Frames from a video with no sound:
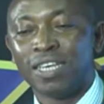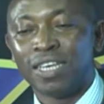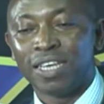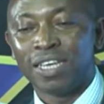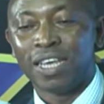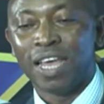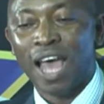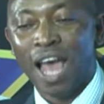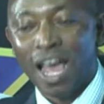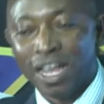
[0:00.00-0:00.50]

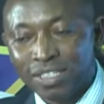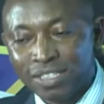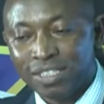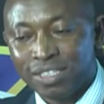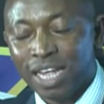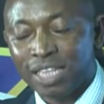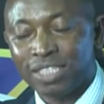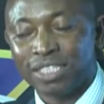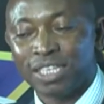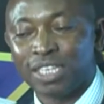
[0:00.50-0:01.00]
has
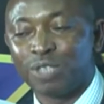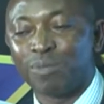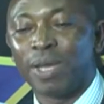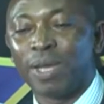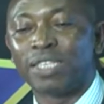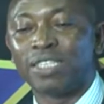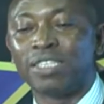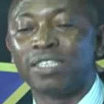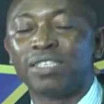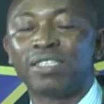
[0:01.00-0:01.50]
that
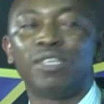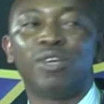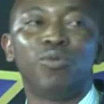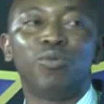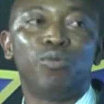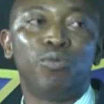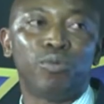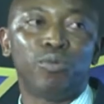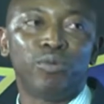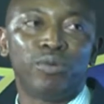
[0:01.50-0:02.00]
expertise, they
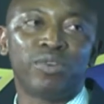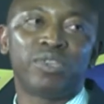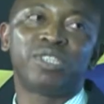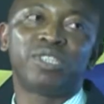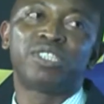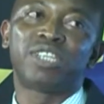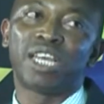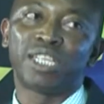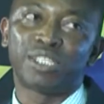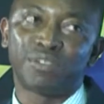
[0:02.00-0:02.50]
will
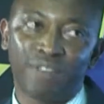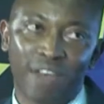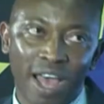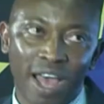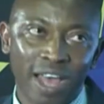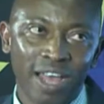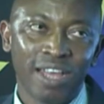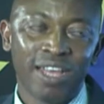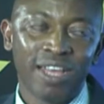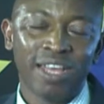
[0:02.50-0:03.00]

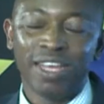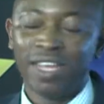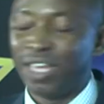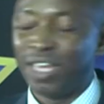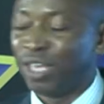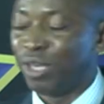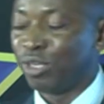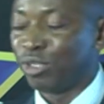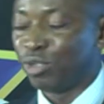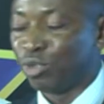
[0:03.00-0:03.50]
transfer
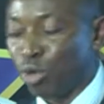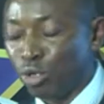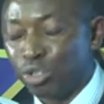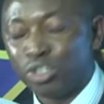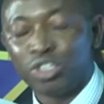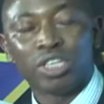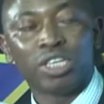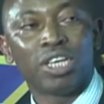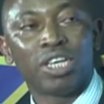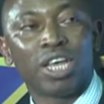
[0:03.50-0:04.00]
such
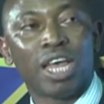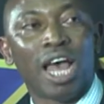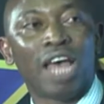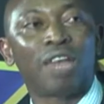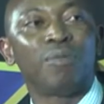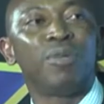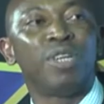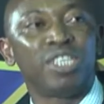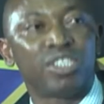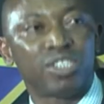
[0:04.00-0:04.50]

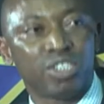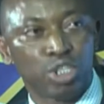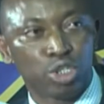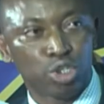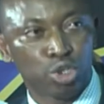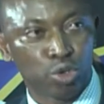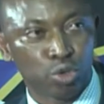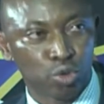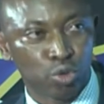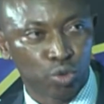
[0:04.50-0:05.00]

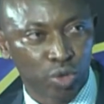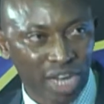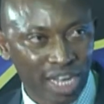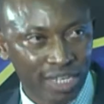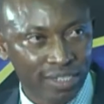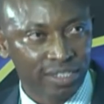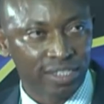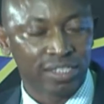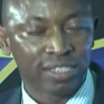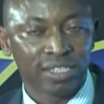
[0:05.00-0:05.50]
administration to
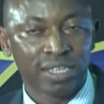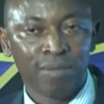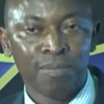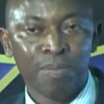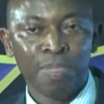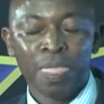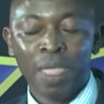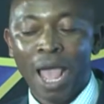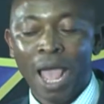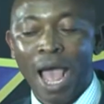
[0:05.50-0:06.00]
NASSIT.
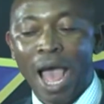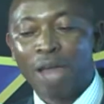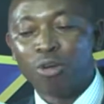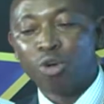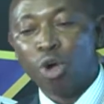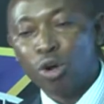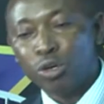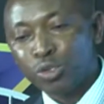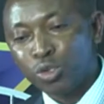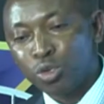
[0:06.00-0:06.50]
And
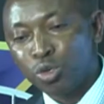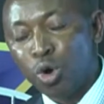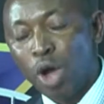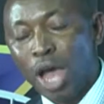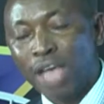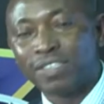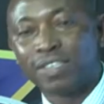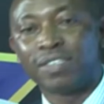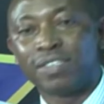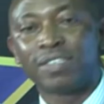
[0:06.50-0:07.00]
also,
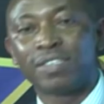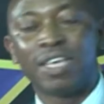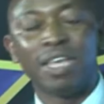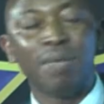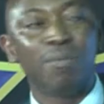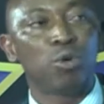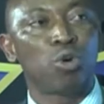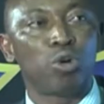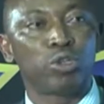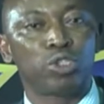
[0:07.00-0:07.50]
as the
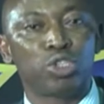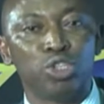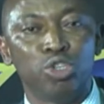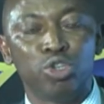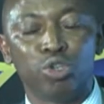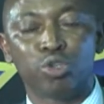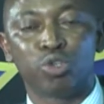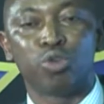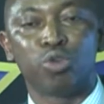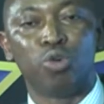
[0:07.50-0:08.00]
scheme
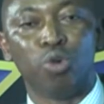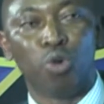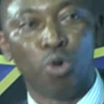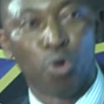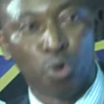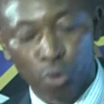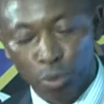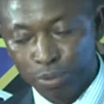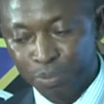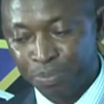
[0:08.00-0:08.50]
continues to
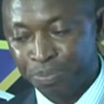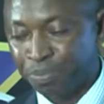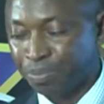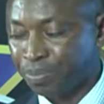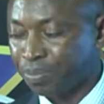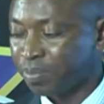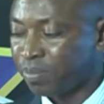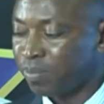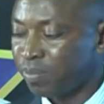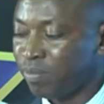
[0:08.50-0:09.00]
grow,
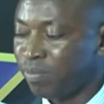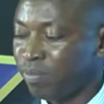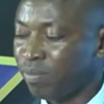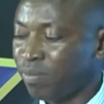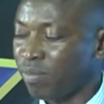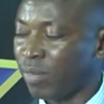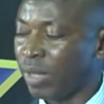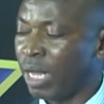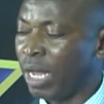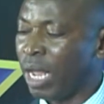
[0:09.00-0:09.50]

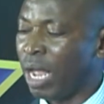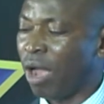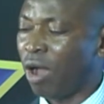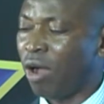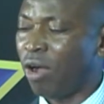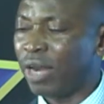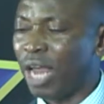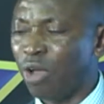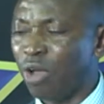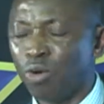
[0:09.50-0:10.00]

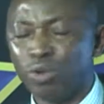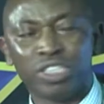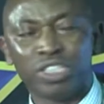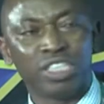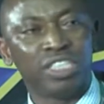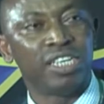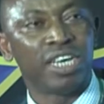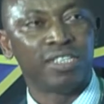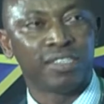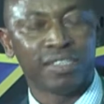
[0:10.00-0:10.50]
other
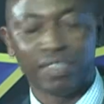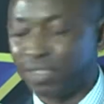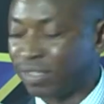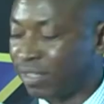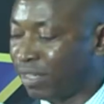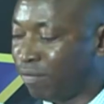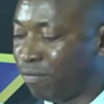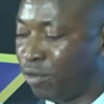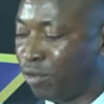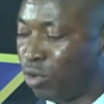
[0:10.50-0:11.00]
contingencies,
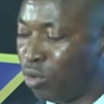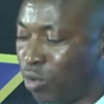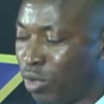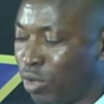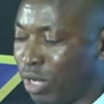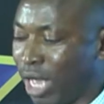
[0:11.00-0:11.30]
if you look at...